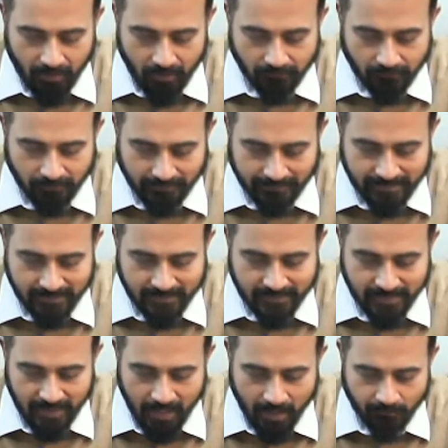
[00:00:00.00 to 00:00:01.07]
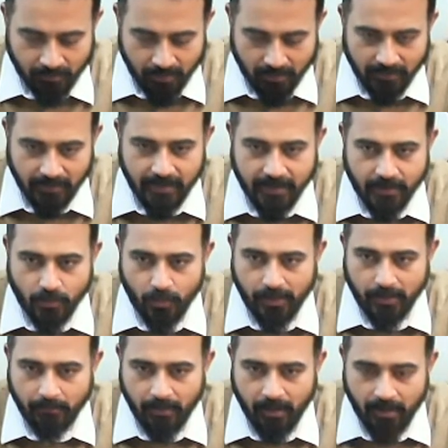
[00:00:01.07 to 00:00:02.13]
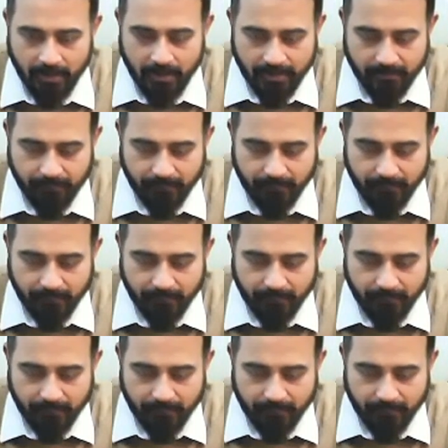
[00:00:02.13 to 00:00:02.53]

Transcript: They say, I'm currently doing my